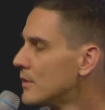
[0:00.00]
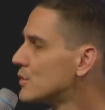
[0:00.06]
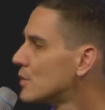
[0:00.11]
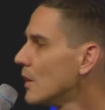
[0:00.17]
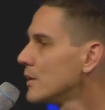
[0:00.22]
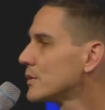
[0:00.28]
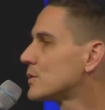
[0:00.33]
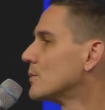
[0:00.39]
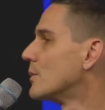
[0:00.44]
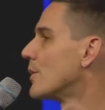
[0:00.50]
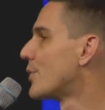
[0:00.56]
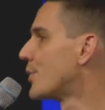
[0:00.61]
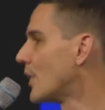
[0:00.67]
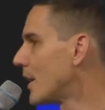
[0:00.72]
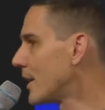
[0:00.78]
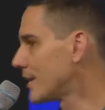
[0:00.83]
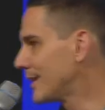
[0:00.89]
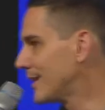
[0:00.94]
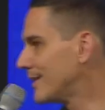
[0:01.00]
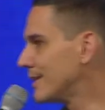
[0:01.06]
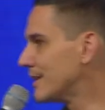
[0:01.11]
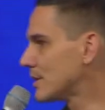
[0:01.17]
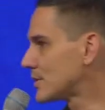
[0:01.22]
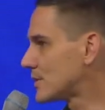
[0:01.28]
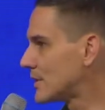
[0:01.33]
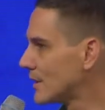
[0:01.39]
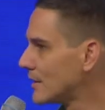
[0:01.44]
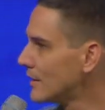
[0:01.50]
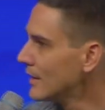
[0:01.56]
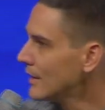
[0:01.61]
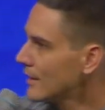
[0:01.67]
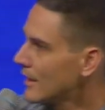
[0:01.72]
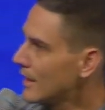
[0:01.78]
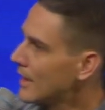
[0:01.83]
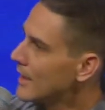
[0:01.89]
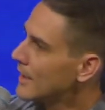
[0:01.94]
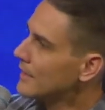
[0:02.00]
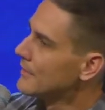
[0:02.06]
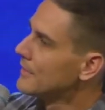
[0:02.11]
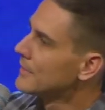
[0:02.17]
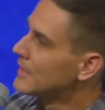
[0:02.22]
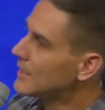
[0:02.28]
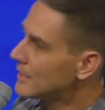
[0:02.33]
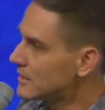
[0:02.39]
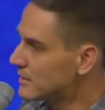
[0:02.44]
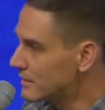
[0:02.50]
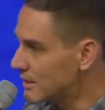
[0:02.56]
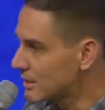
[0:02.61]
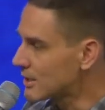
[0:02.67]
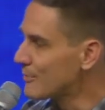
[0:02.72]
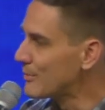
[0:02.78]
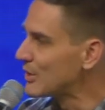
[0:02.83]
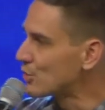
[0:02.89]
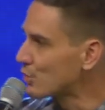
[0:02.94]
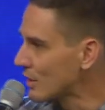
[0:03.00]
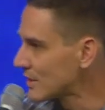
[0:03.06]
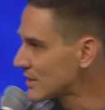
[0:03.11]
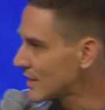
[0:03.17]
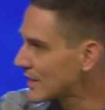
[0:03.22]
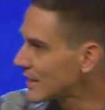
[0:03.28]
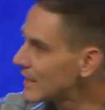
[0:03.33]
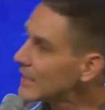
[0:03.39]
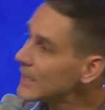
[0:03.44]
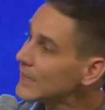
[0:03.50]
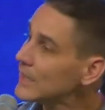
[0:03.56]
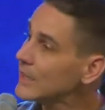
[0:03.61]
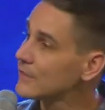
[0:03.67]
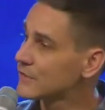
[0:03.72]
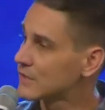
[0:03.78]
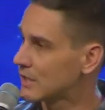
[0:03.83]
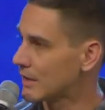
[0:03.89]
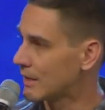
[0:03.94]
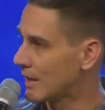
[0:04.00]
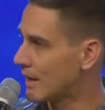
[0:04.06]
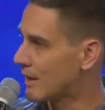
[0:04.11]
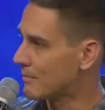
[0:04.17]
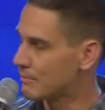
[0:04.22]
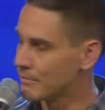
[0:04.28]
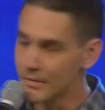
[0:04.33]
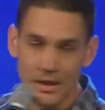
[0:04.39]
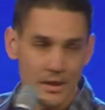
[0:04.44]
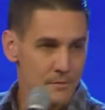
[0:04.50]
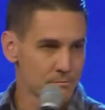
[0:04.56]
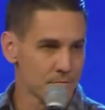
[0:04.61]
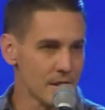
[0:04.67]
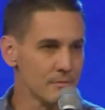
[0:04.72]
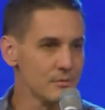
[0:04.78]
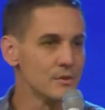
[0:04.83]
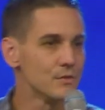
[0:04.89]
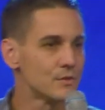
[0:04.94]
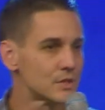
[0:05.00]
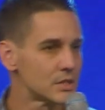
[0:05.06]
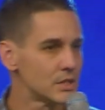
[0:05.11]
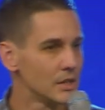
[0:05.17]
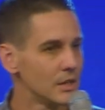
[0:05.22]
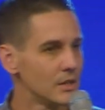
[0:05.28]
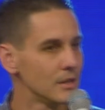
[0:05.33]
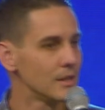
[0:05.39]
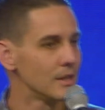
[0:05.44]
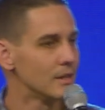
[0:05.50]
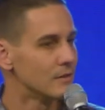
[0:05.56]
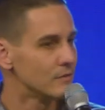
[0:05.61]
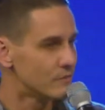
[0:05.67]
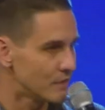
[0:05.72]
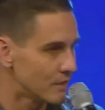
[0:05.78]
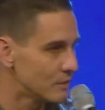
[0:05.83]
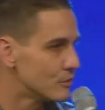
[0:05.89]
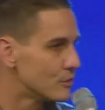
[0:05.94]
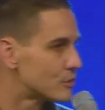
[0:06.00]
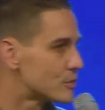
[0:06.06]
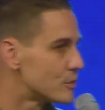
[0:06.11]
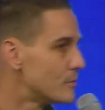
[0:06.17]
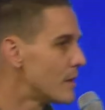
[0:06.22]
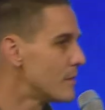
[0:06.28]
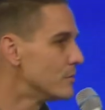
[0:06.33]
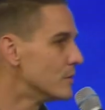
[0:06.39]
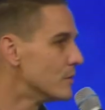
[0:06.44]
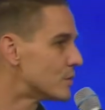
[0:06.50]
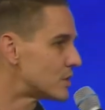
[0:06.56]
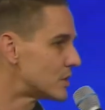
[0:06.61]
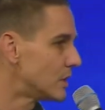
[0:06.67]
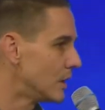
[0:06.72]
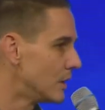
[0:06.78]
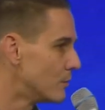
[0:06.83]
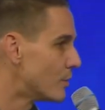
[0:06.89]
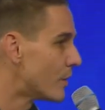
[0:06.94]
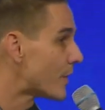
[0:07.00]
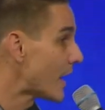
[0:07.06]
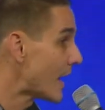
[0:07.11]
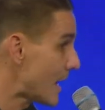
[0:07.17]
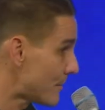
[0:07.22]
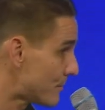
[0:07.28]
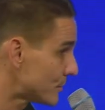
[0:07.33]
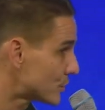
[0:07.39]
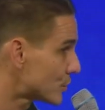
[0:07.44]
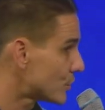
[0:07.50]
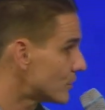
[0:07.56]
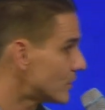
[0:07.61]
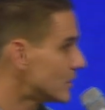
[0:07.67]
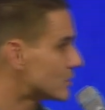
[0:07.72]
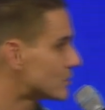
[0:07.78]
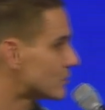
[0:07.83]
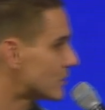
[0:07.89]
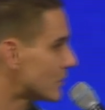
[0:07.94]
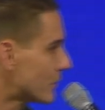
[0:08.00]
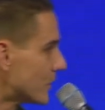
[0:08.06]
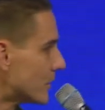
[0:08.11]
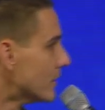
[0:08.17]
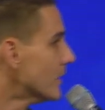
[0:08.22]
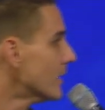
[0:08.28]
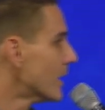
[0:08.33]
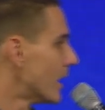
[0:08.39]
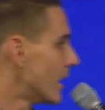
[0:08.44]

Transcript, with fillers: There's also a thought in this that this can be translated, he lifts it up. Maybe you've seen in vineyards, or maybe you've seen with apple trees or different